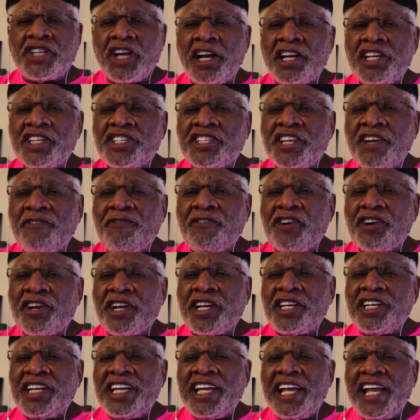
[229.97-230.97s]
Charlie
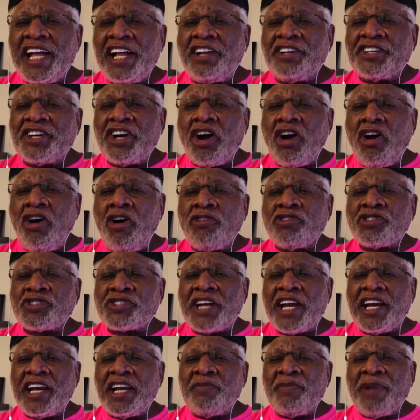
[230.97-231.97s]
Sifford and Lee Elder all
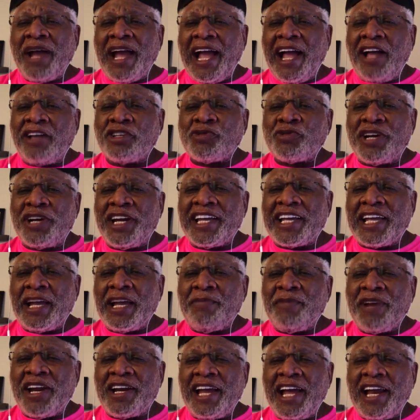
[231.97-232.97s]
stayed at my house when they
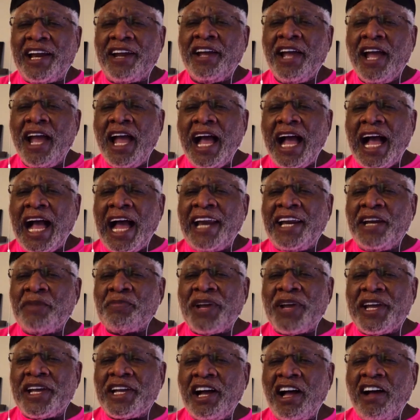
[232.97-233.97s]
came to Atlanta. I
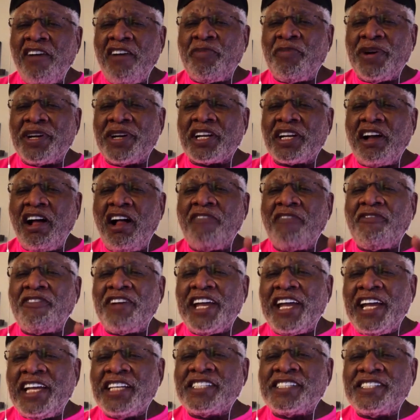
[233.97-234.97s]
didn't play golf, but
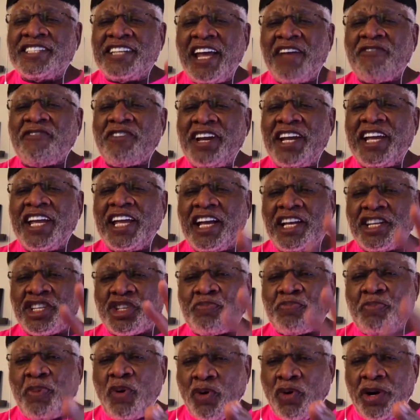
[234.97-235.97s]
golf is definitely a
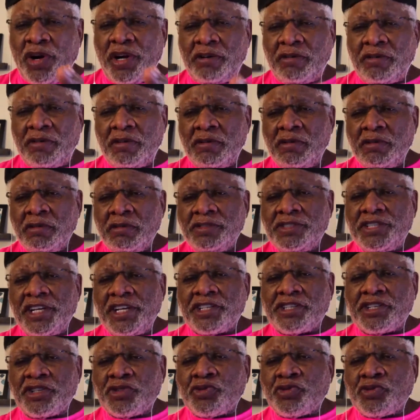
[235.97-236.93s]
sport, just